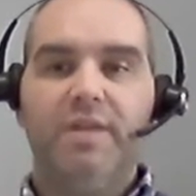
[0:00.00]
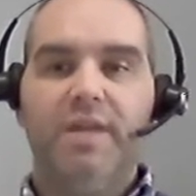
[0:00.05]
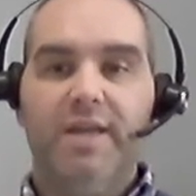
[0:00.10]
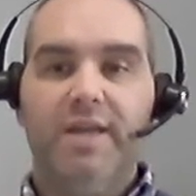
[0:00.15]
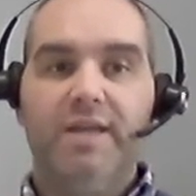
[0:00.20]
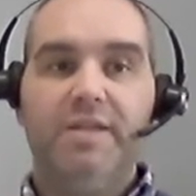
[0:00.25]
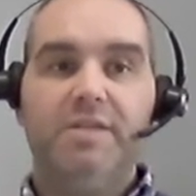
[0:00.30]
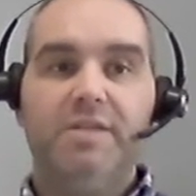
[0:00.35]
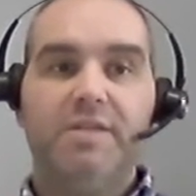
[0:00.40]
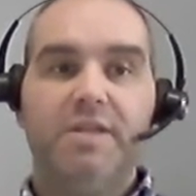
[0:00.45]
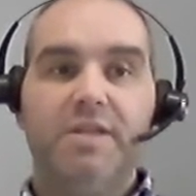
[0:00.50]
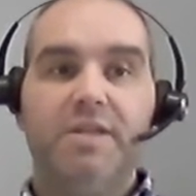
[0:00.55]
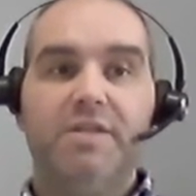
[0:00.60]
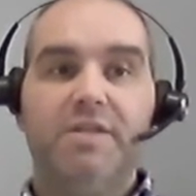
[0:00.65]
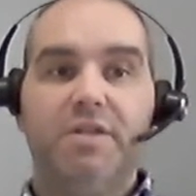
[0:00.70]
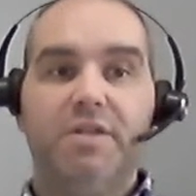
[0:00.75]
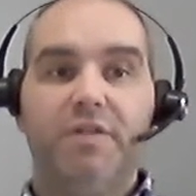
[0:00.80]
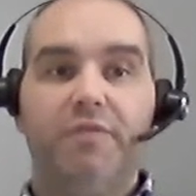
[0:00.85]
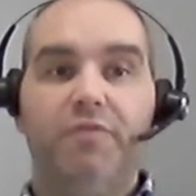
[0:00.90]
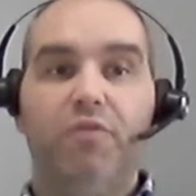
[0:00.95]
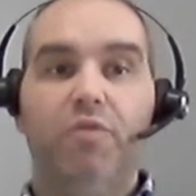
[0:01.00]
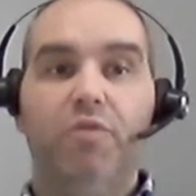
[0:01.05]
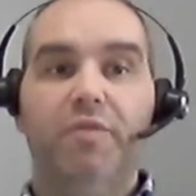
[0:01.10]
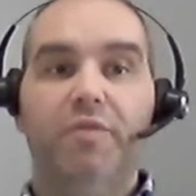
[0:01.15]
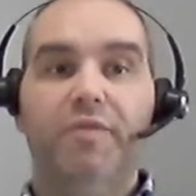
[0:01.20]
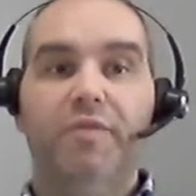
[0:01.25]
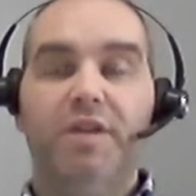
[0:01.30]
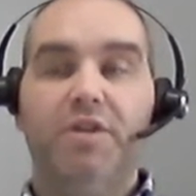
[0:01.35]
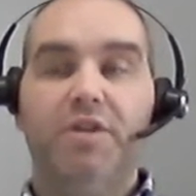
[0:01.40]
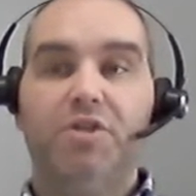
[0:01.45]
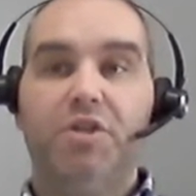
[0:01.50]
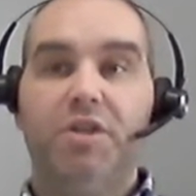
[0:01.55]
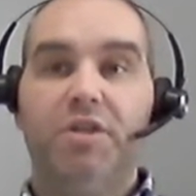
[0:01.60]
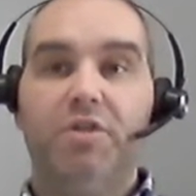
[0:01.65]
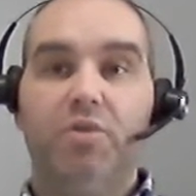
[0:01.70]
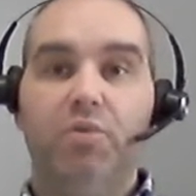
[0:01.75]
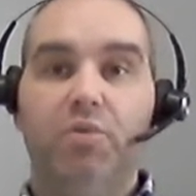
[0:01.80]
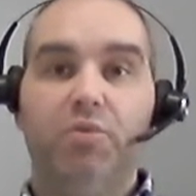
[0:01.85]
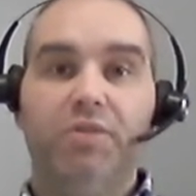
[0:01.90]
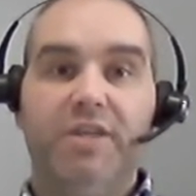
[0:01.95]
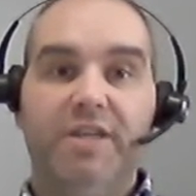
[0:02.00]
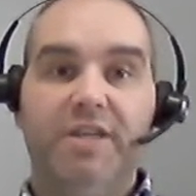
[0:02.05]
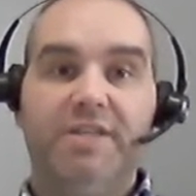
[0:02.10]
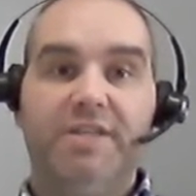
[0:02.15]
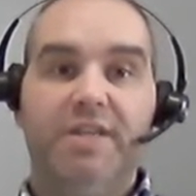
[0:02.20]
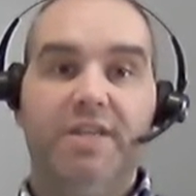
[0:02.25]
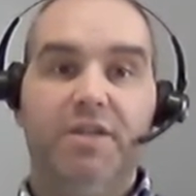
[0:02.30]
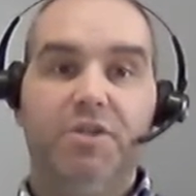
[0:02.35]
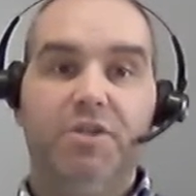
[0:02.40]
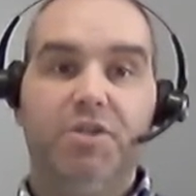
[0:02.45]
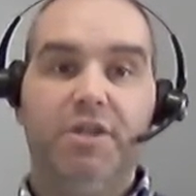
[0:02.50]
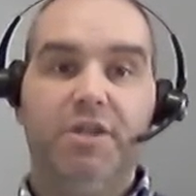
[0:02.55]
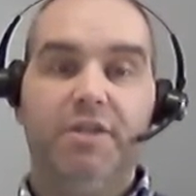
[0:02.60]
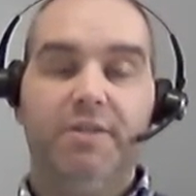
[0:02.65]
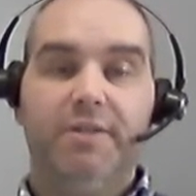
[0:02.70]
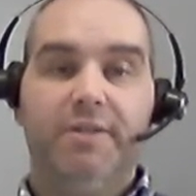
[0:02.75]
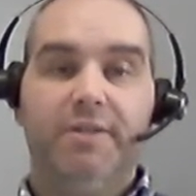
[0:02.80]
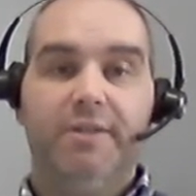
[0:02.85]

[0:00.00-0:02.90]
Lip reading: Heat is a form of energy called heat energy.